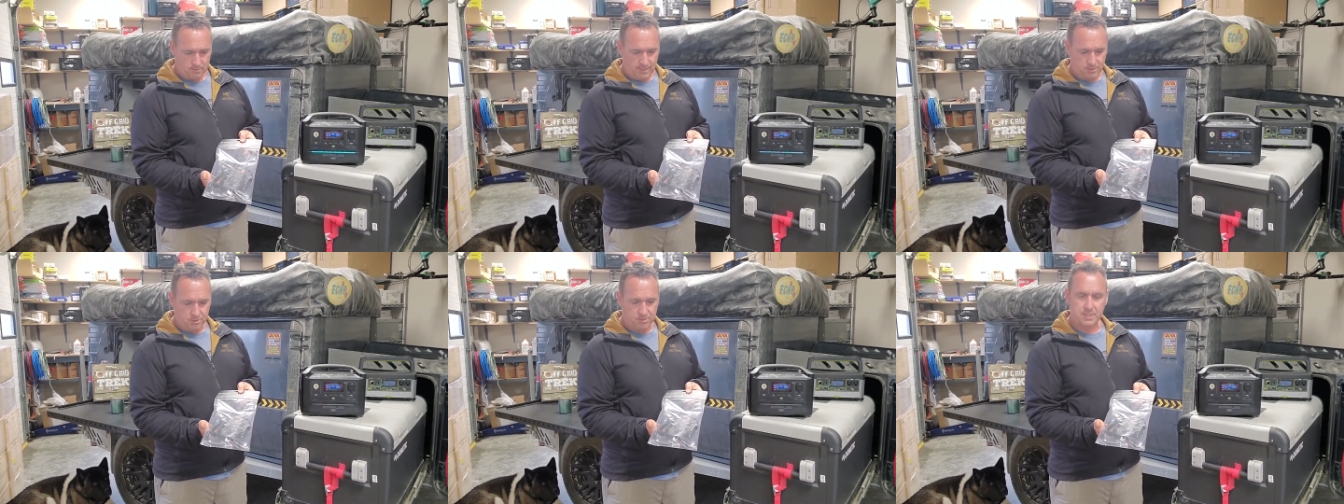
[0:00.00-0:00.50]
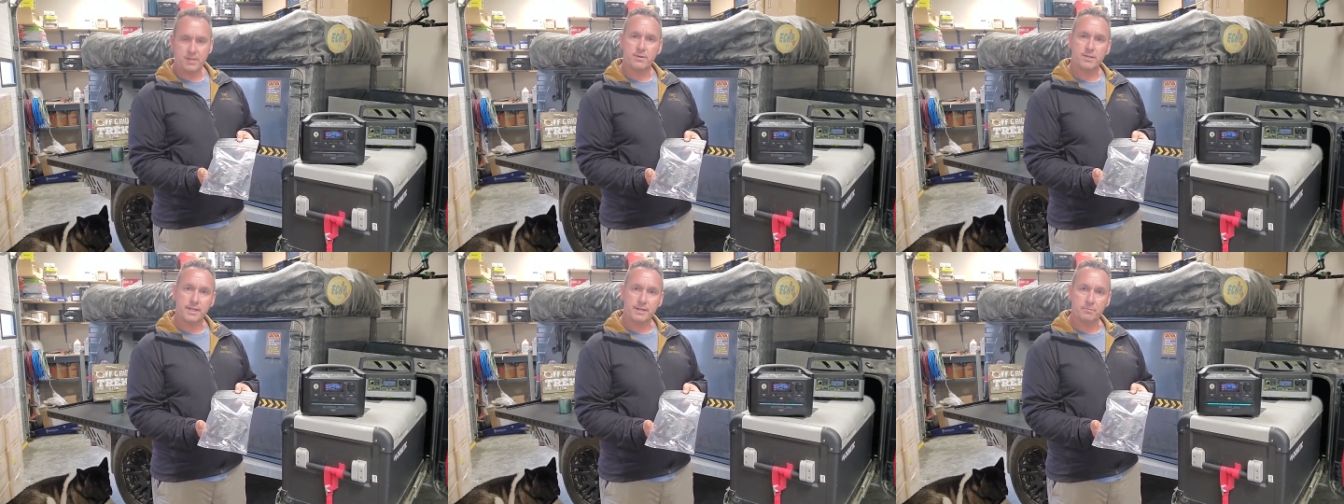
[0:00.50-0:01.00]
That's your
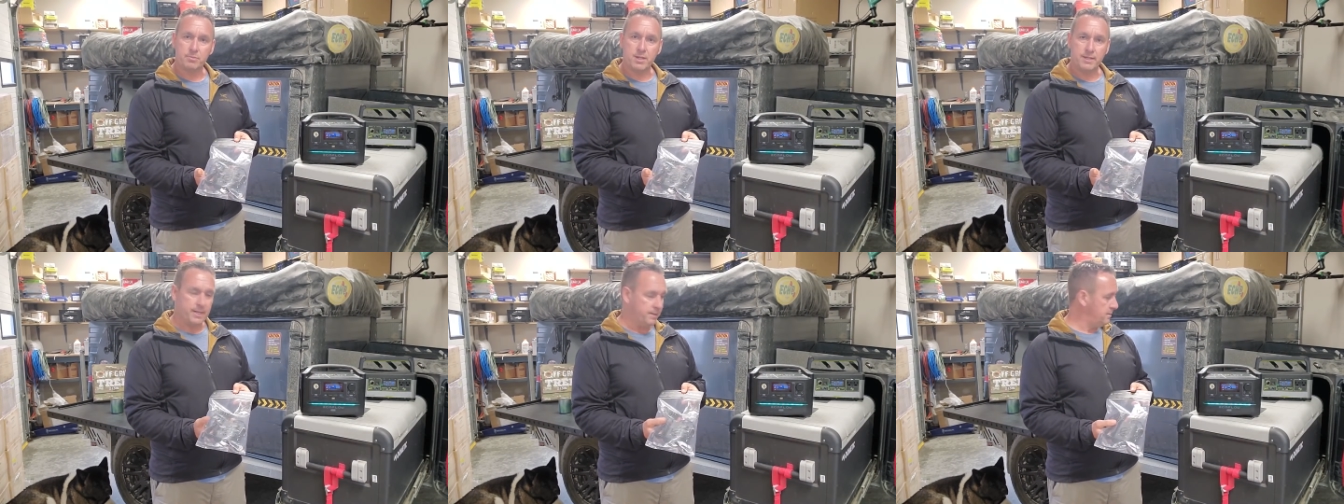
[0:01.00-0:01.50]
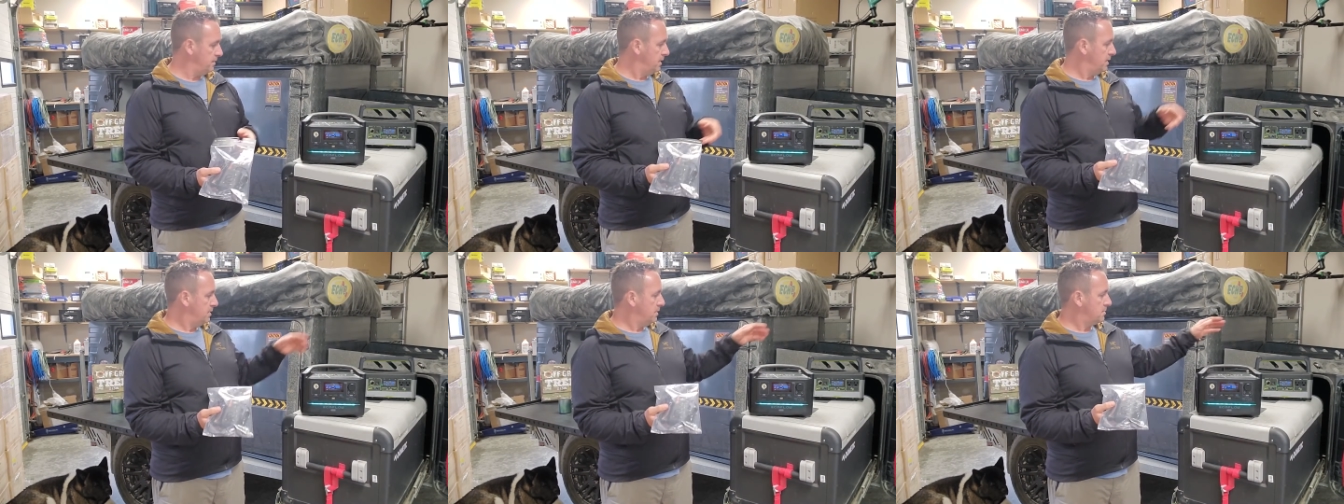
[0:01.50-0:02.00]
cigarette lighter plug-in
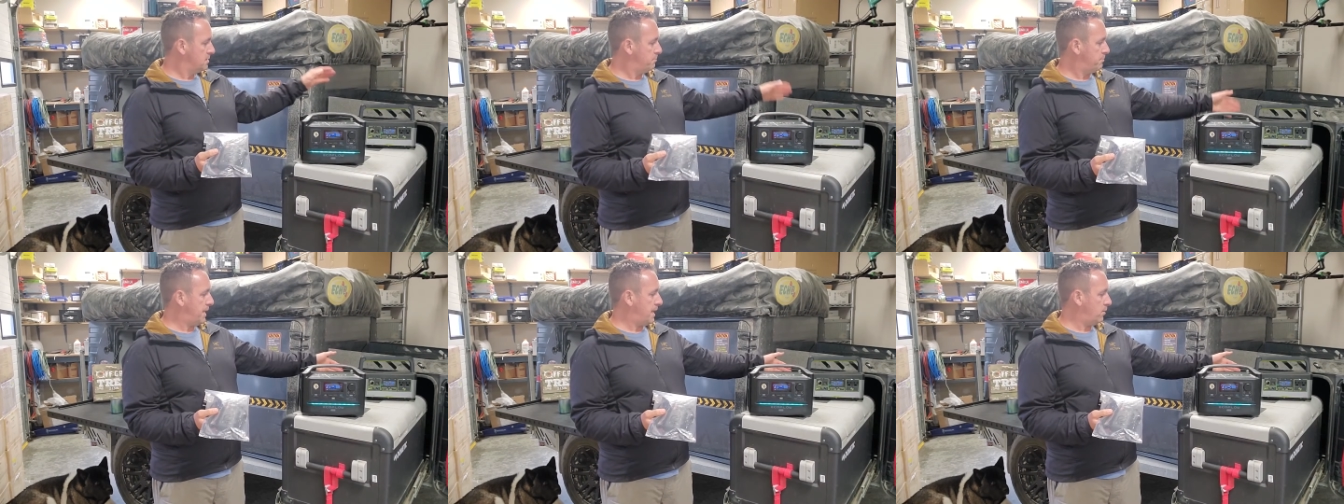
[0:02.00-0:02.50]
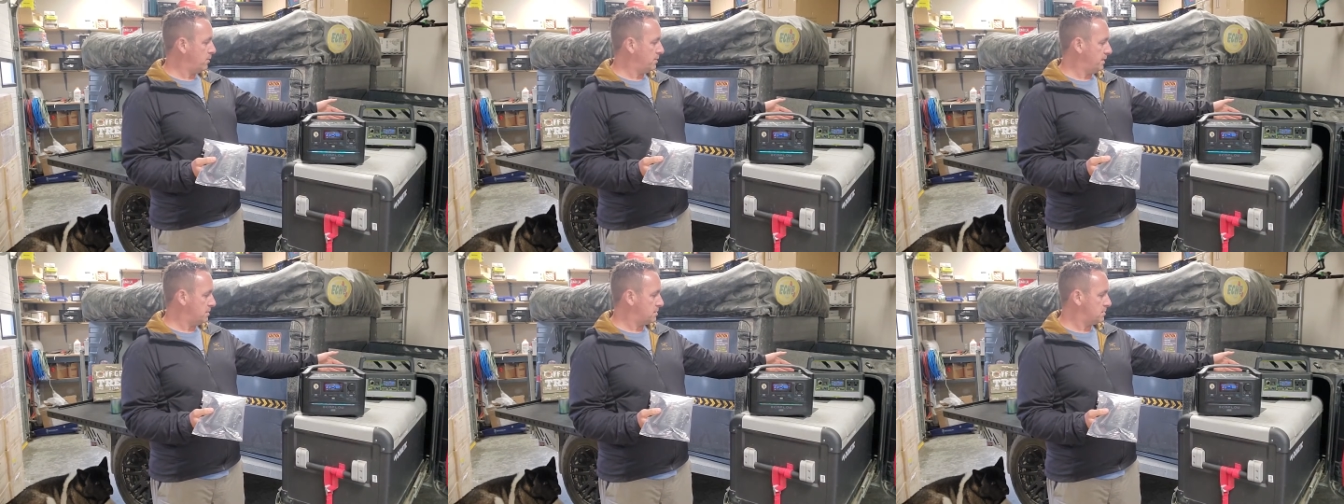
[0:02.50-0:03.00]
to power
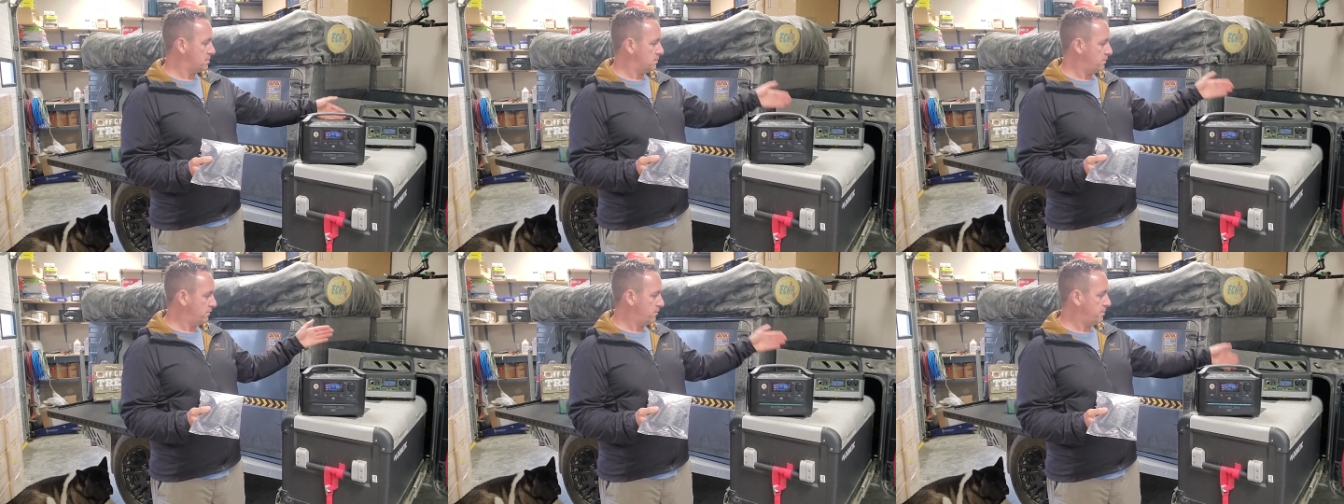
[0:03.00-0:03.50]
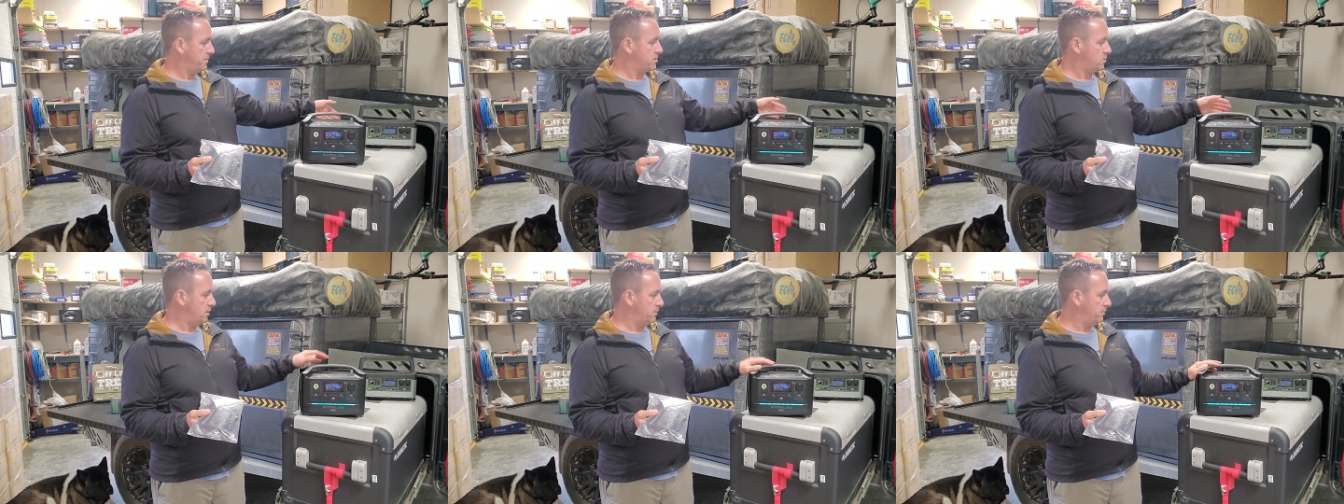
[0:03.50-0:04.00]
this from your
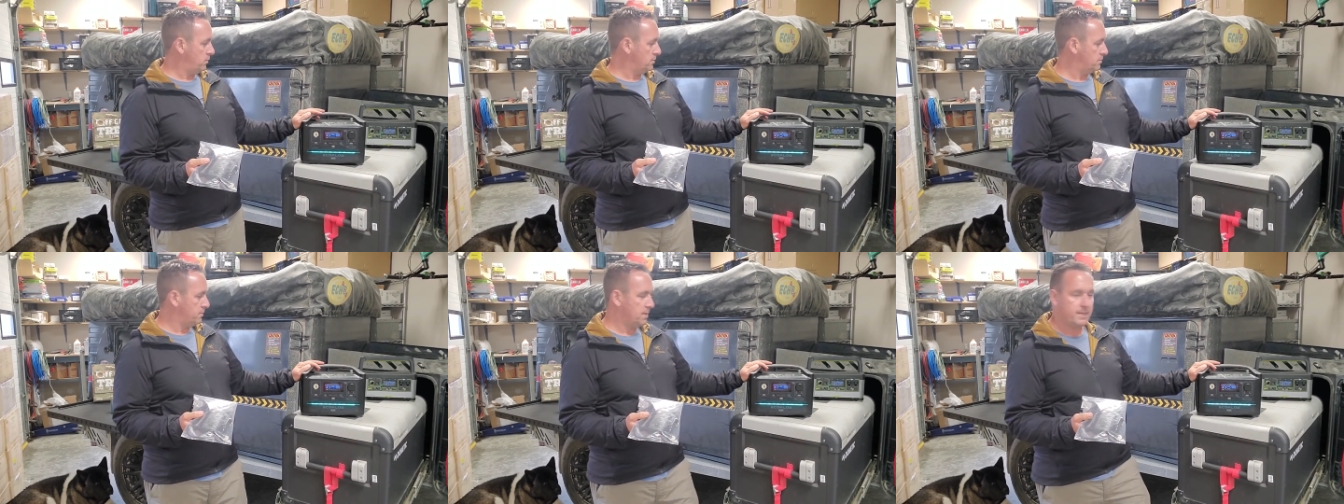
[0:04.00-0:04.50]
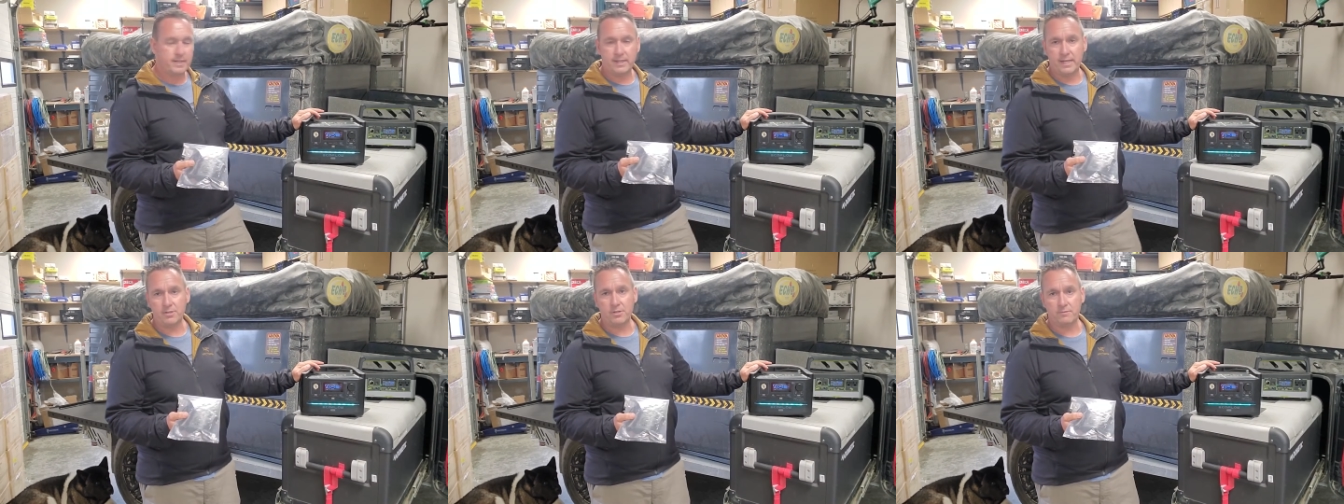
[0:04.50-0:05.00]
12 volt plug-in
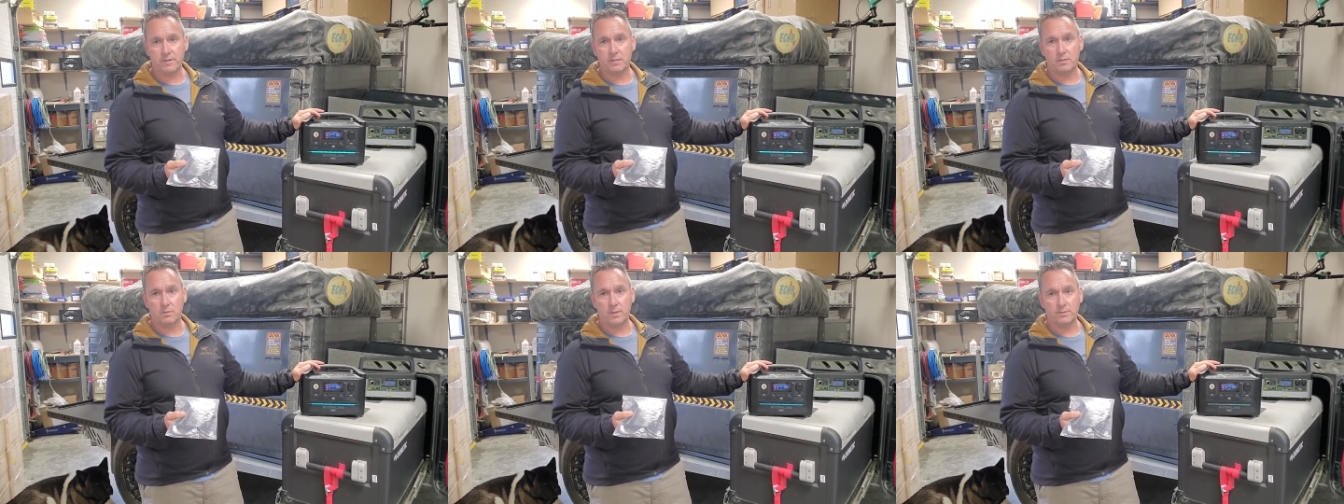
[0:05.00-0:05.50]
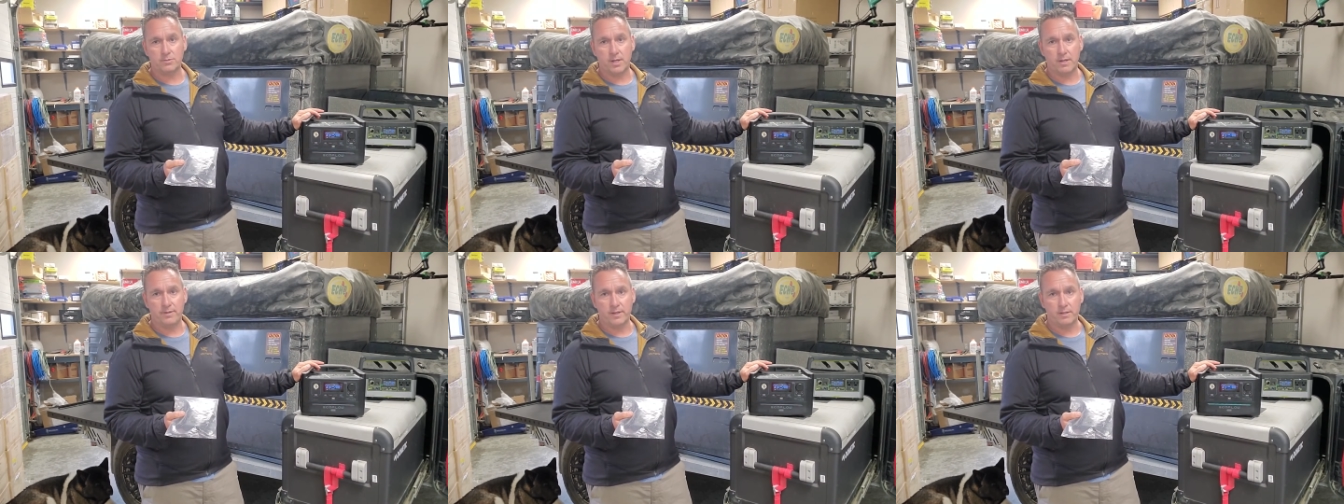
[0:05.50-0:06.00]
in your vehicle while
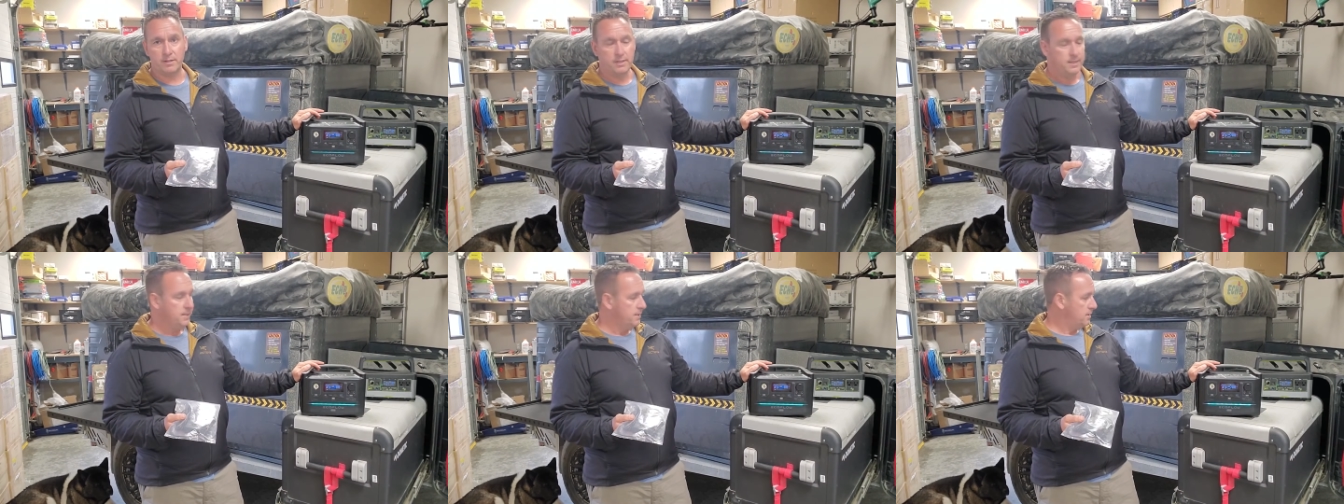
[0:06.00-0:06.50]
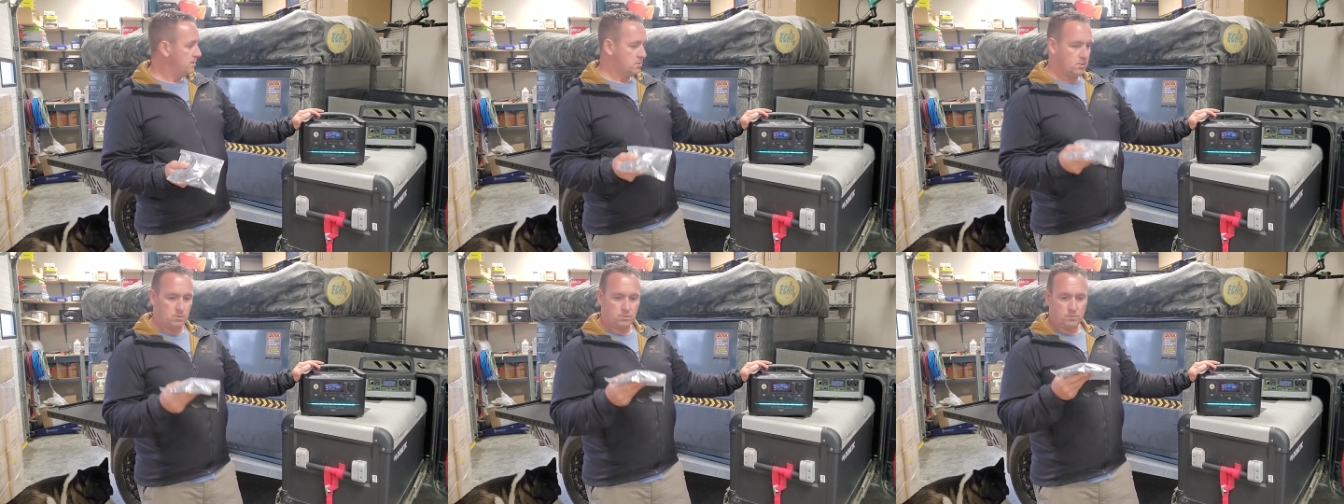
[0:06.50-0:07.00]
driving.
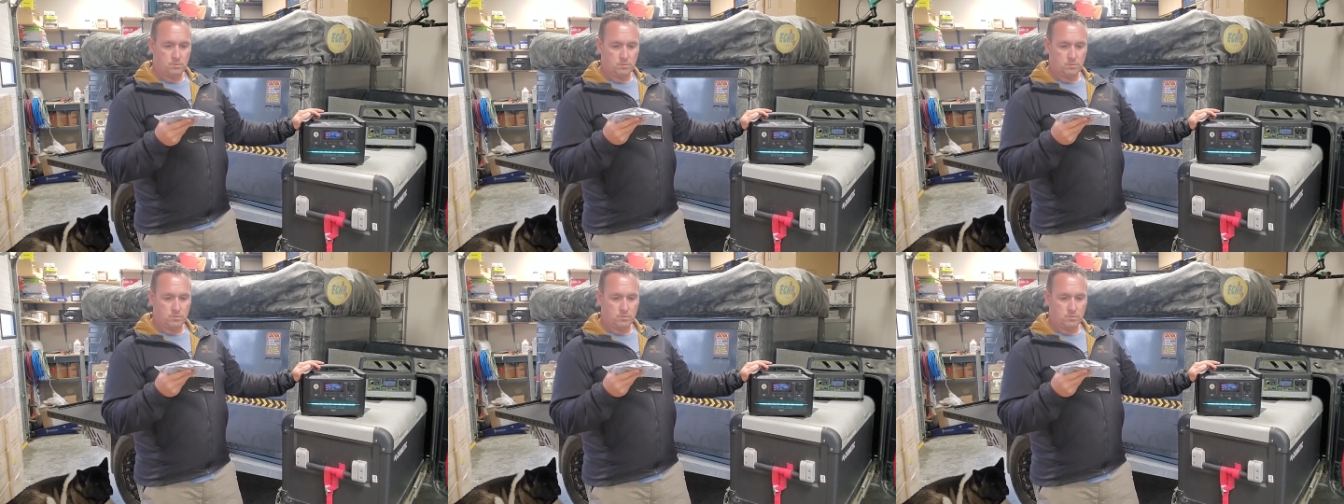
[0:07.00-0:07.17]
So